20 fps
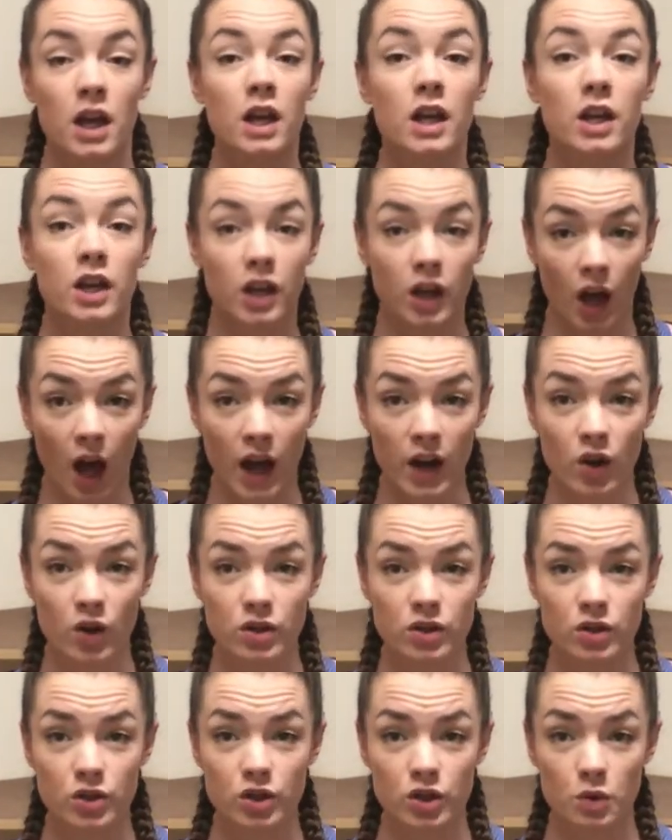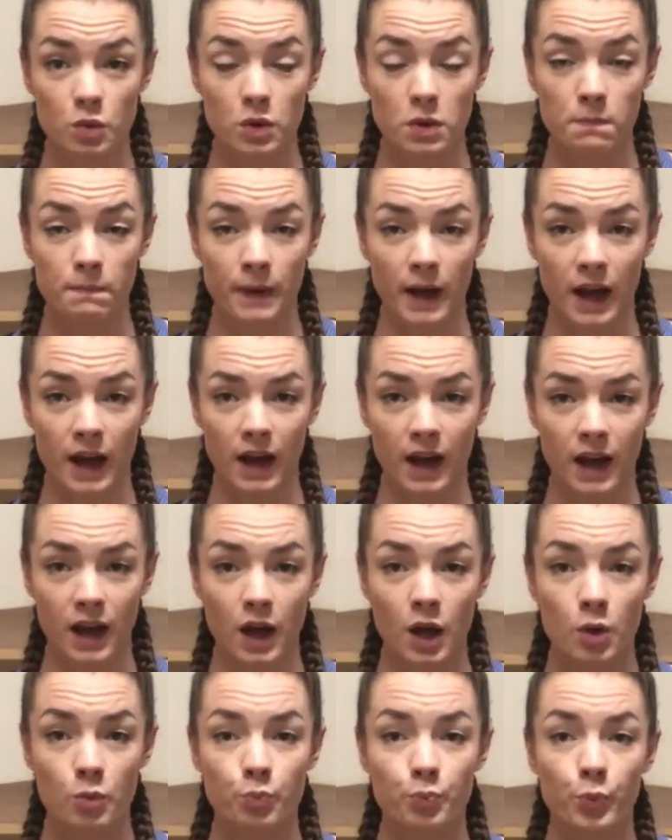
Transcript: You can also do it with a bar,